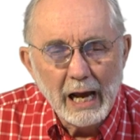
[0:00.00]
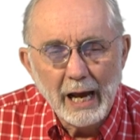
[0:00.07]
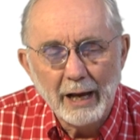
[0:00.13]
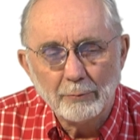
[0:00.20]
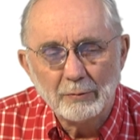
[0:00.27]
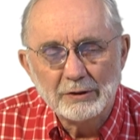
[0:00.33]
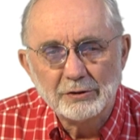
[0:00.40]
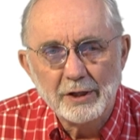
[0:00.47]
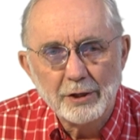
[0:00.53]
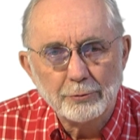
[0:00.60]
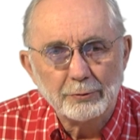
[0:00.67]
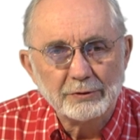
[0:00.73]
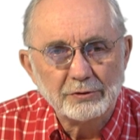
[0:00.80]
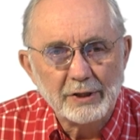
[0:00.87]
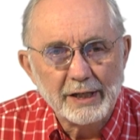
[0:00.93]
And what's
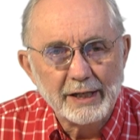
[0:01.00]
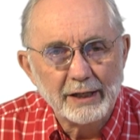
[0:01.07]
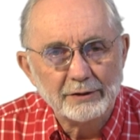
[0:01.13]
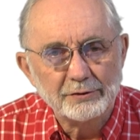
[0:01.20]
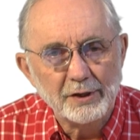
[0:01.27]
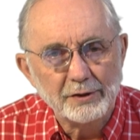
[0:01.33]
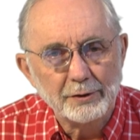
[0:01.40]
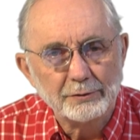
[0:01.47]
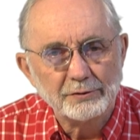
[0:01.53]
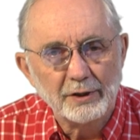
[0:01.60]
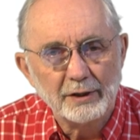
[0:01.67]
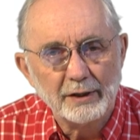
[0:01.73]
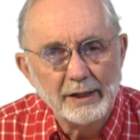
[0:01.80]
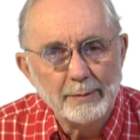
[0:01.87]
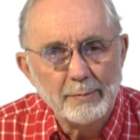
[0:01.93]
interesting is that there's a
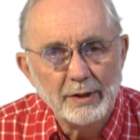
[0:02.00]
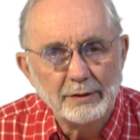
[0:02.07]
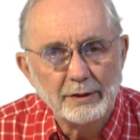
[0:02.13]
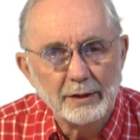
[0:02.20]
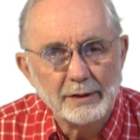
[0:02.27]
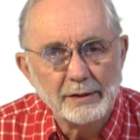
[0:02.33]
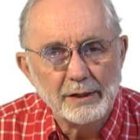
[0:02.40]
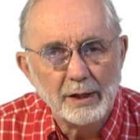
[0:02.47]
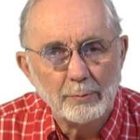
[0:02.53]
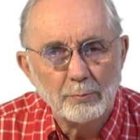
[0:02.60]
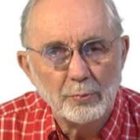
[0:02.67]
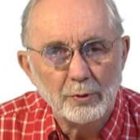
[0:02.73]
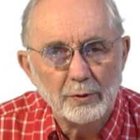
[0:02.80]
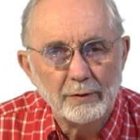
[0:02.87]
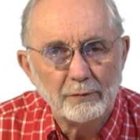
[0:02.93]
limited
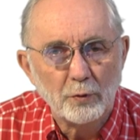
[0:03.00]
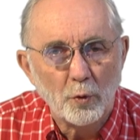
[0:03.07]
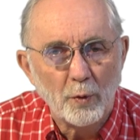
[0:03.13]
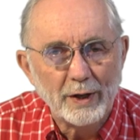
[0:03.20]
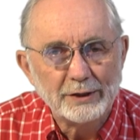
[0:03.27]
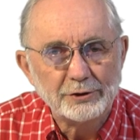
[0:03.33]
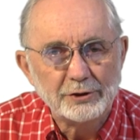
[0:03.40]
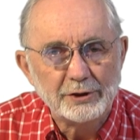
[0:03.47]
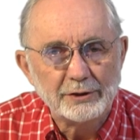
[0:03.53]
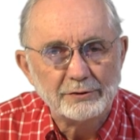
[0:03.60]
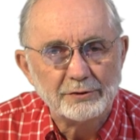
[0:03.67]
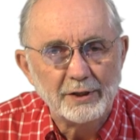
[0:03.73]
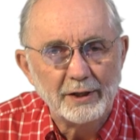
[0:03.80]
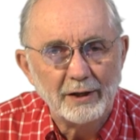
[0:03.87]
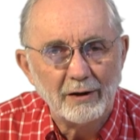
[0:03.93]
number of
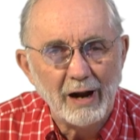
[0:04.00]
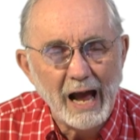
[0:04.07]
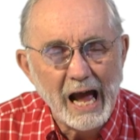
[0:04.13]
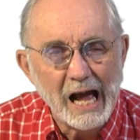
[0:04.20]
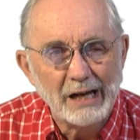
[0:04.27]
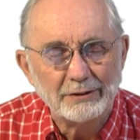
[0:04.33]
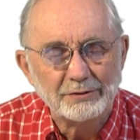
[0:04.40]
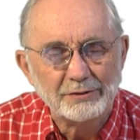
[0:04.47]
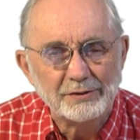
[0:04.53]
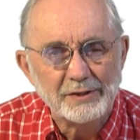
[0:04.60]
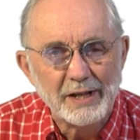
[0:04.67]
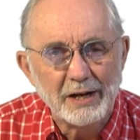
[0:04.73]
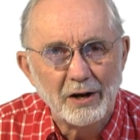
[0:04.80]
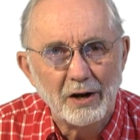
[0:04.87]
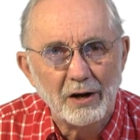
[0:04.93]
questions that are asked
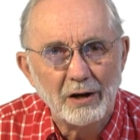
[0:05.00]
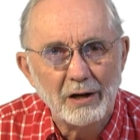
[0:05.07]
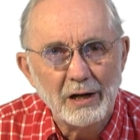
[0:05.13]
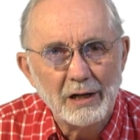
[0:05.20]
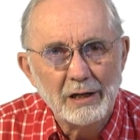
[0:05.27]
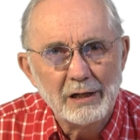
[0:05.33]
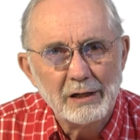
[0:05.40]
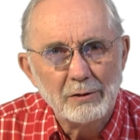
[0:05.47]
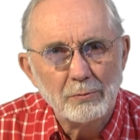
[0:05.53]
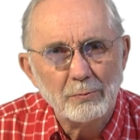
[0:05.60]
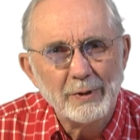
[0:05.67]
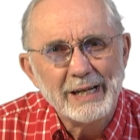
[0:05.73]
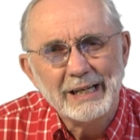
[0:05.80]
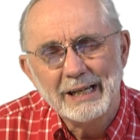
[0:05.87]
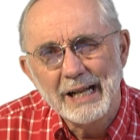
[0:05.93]
that are
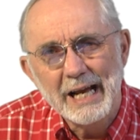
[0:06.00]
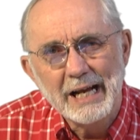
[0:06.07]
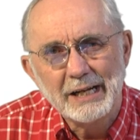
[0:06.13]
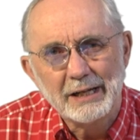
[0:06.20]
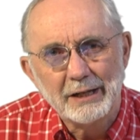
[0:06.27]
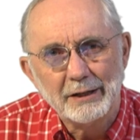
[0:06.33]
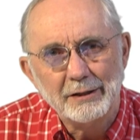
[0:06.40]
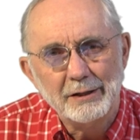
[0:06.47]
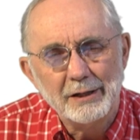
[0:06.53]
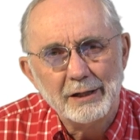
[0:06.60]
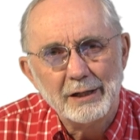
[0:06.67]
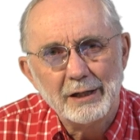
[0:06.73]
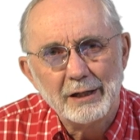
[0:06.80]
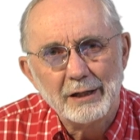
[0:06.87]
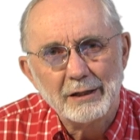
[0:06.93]
related
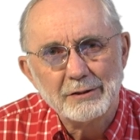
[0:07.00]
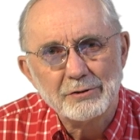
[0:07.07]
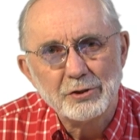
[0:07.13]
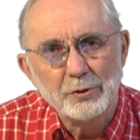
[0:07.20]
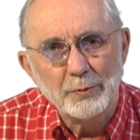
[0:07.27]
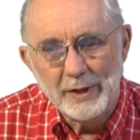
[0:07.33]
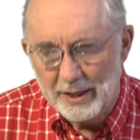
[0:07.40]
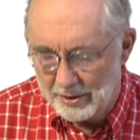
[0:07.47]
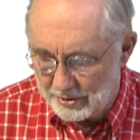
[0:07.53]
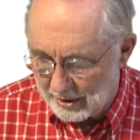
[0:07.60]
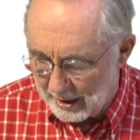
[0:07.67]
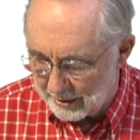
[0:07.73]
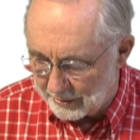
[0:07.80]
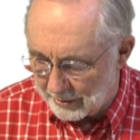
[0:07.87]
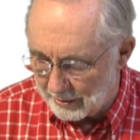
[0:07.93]
to each
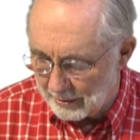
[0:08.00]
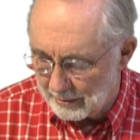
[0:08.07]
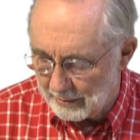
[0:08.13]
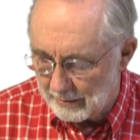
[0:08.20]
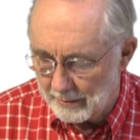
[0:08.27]
other.